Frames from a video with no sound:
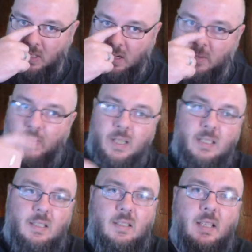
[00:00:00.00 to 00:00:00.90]
I've
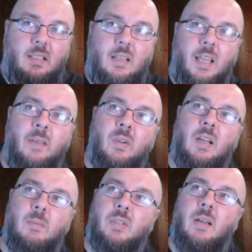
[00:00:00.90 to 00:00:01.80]
it's it's even
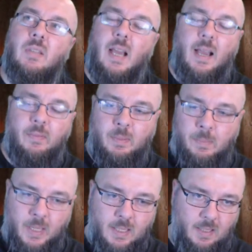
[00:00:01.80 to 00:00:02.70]
comes down to having
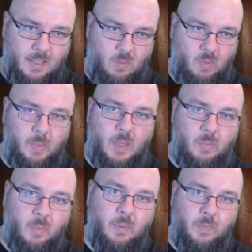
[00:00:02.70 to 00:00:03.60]
meetings with
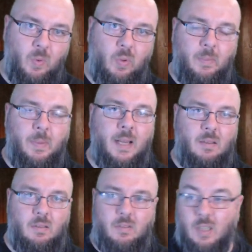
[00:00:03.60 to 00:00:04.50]
people before the
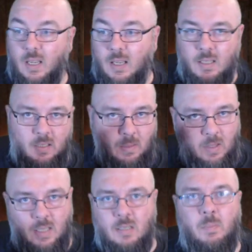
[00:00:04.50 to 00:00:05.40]
battles.
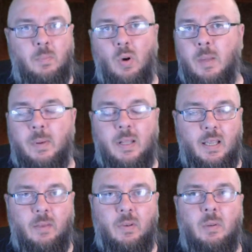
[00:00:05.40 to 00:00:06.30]
Some this would probably be the
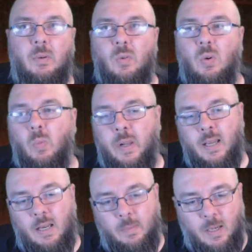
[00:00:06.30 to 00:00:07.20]
evening before where
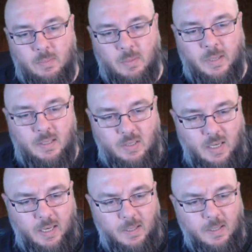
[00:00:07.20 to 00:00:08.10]
they're coming up to me and
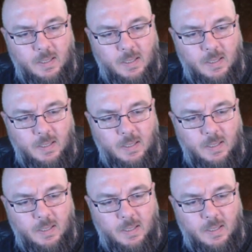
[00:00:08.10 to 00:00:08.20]
saying,